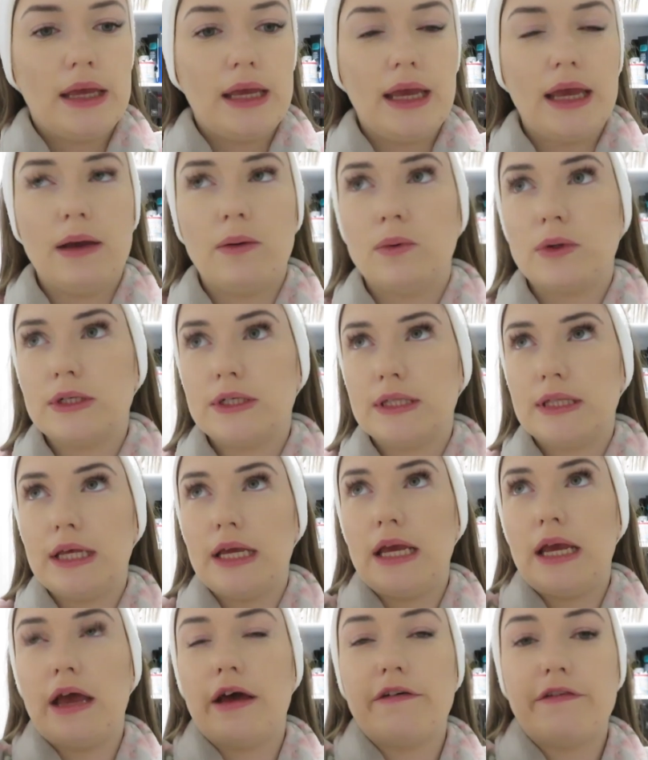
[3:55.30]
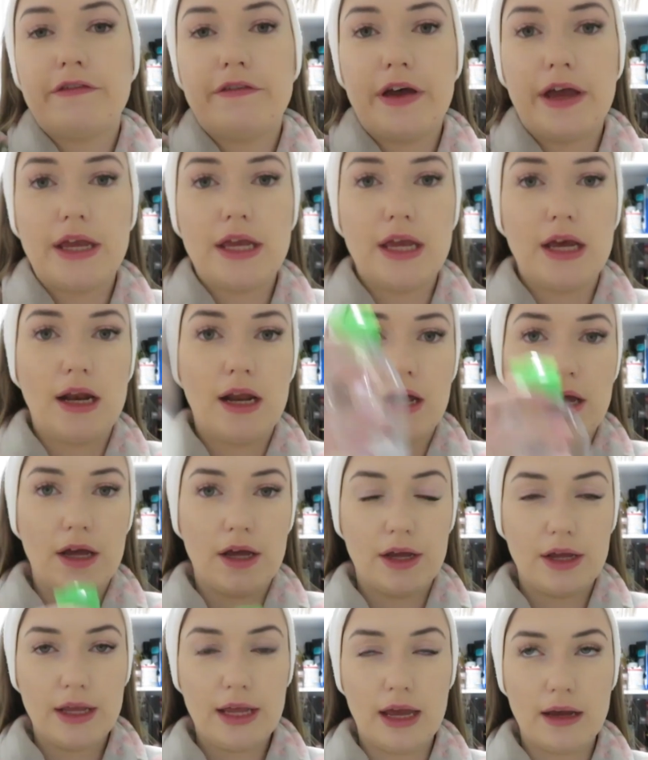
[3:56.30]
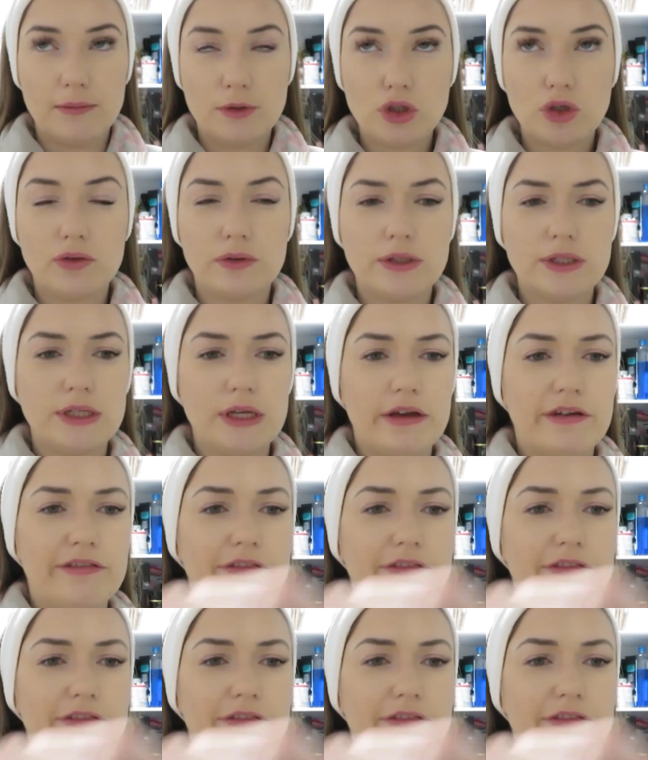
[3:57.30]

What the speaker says: It was the Effecular, yeah, I'm sure it was the